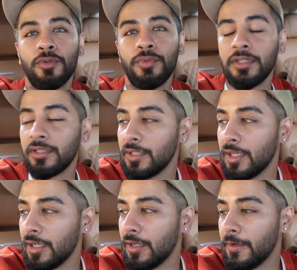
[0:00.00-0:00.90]
know, we'll
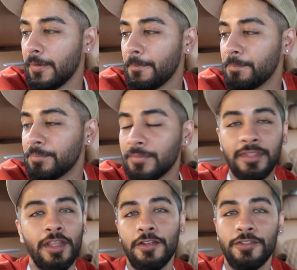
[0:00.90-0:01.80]

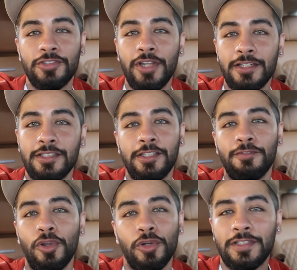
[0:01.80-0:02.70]
start
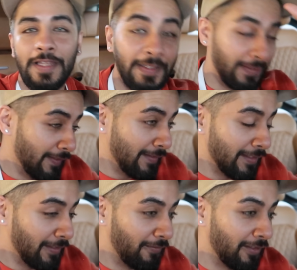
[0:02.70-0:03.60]
the vlogs like
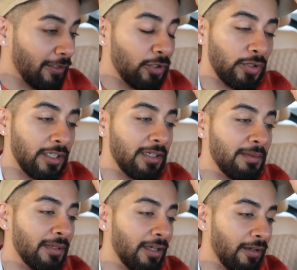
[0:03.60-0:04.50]
this and everything
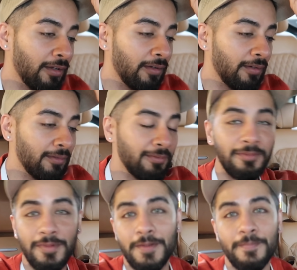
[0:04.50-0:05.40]
kyunki
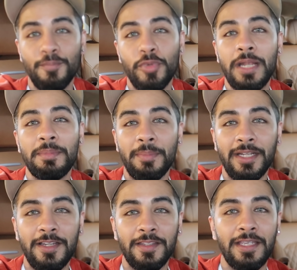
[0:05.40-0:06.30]
mera bhi
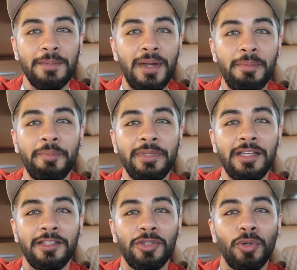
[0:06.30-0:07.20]
man karta hai mamma
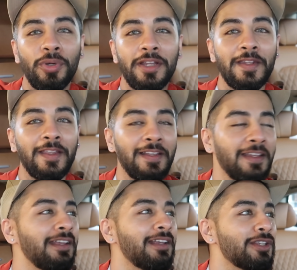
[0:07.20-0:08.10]
mia throw karne ke
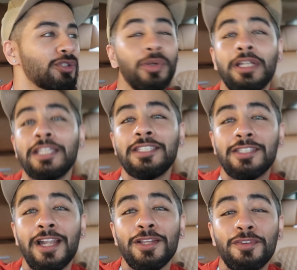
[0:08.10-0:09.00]
liye. So at least
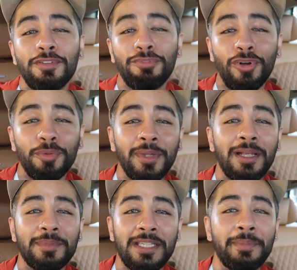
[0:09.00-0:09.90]
starting of the vlog mein
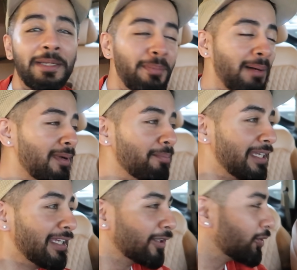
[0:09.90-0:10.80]
kam se kam ek mamma
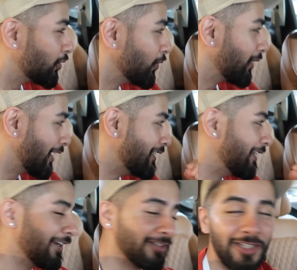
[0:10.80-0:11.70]
mia to throw kar hi
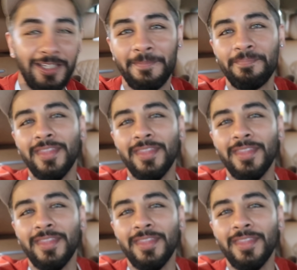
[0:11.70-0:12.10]
dena chahiye.